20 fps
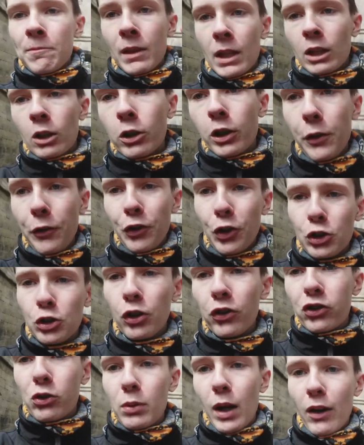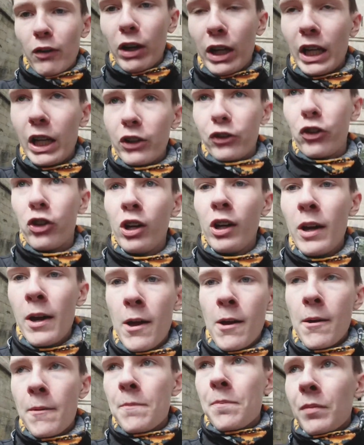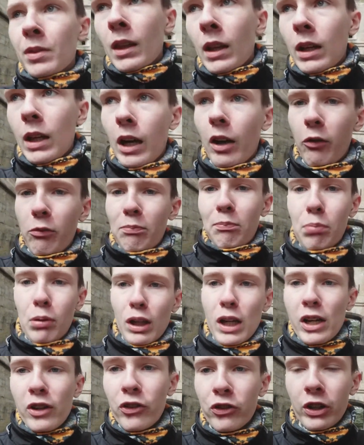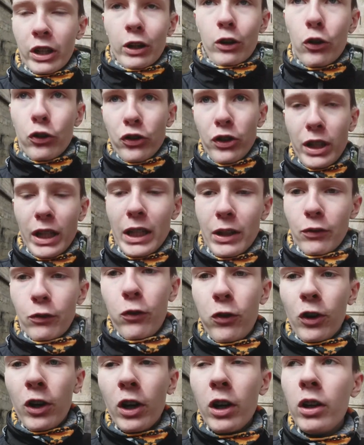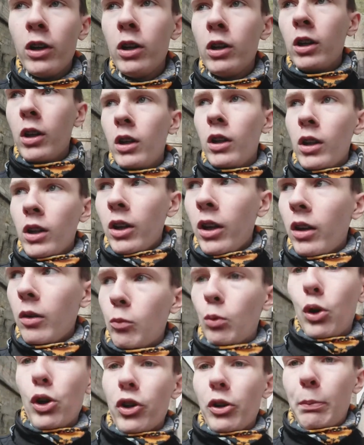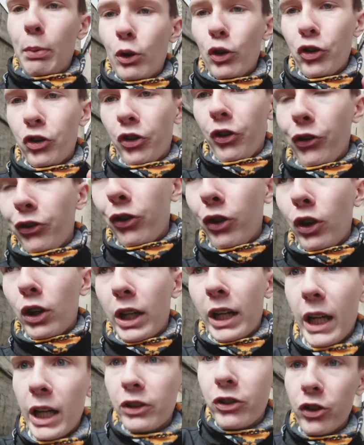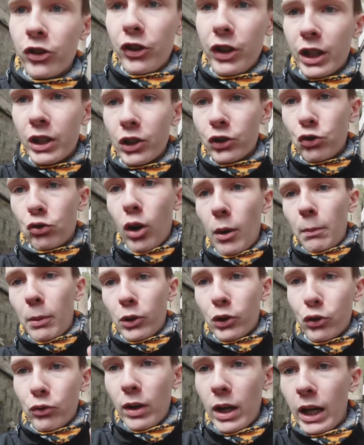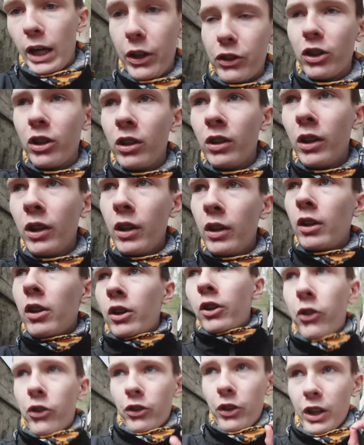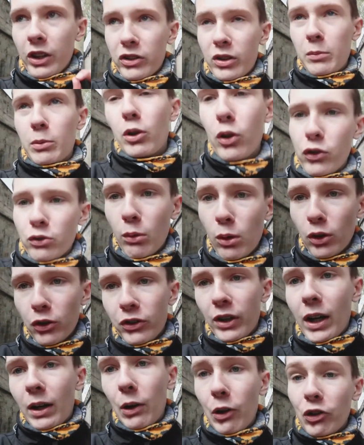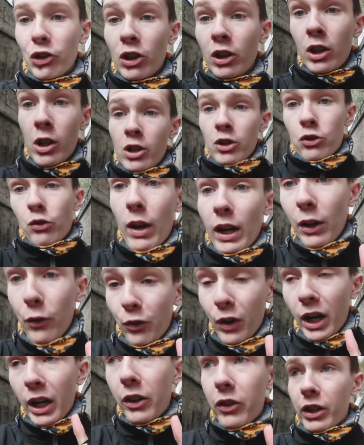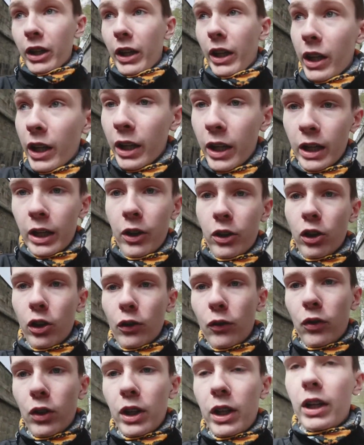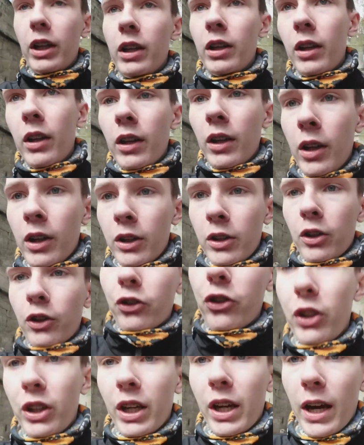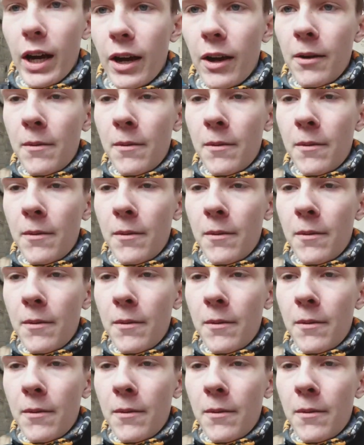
I'll give you a clue to where it is. I've placed it underneath one of the bushes located near the drop on the ride. So next time you come to Alton Towers, try and find it, and hopefully you'll see it.